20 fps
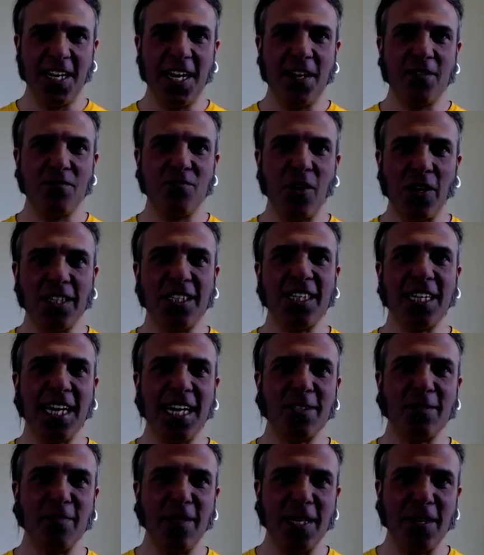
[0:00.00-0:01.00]
right at
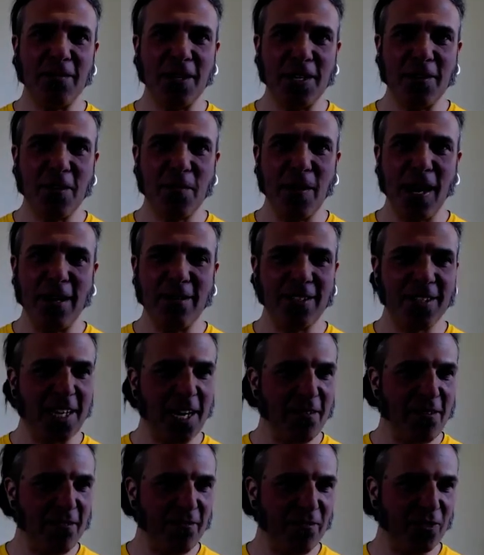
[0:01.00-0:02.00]
last minute when you're about to go
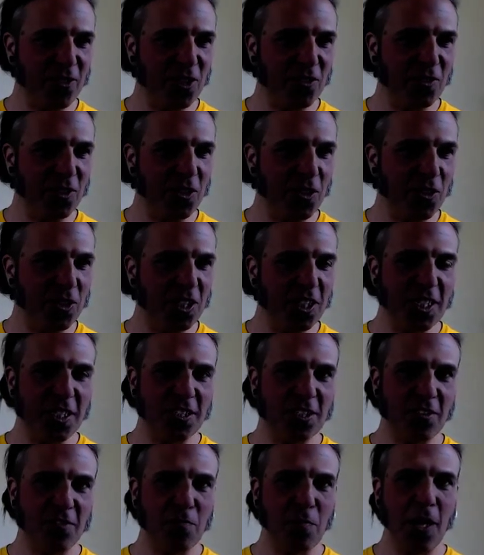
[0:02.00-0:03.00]
in front of an audience
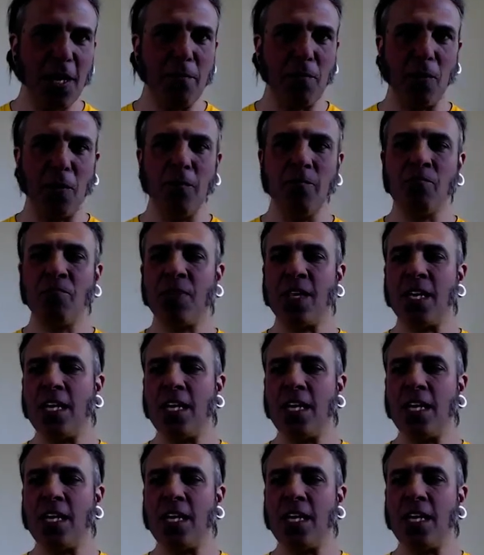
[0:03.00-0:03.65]
of people.